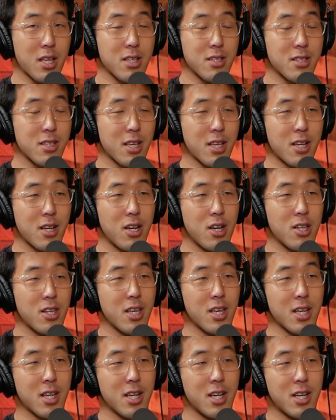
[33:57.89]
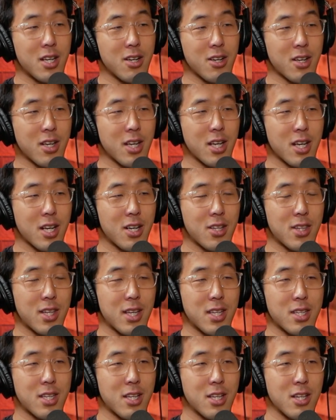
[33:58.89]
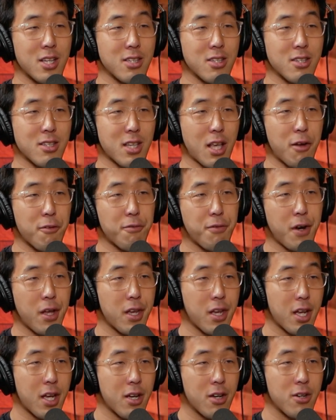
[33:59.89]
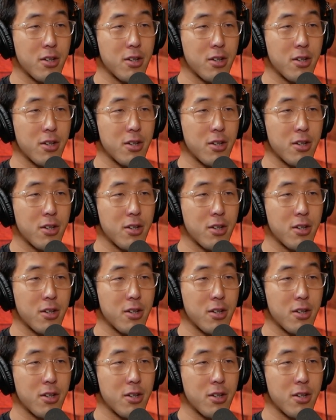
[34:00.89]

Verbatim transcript: It's like, oh, thank God, okay, I got that done. Let's just have fun now.